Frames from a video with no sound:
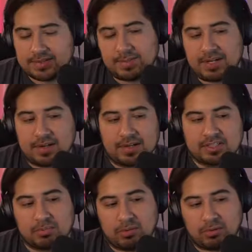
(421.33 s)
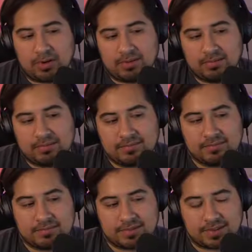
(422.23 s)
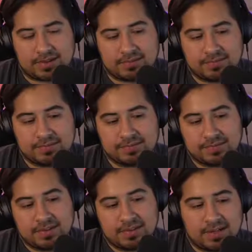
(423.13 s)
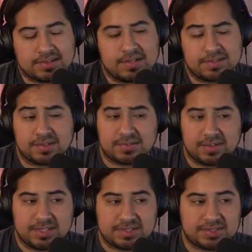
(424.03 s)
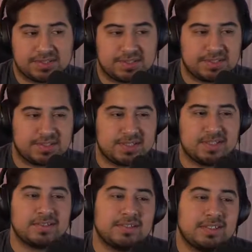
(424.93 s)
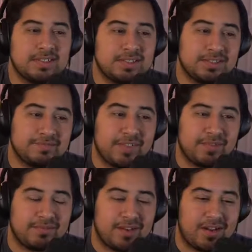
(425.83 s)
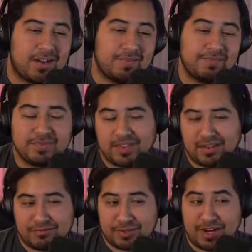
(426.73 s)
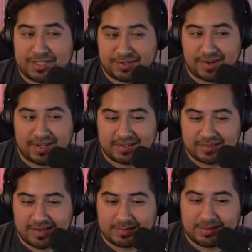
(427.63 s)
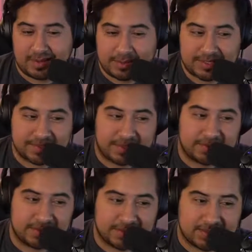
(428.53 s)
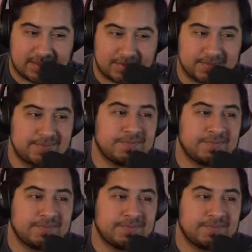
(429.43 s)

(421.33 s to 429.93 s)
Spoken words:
has been unexplored. And so it's really interesting to see. If you guys are ready, dude, I'm about to start this thing up.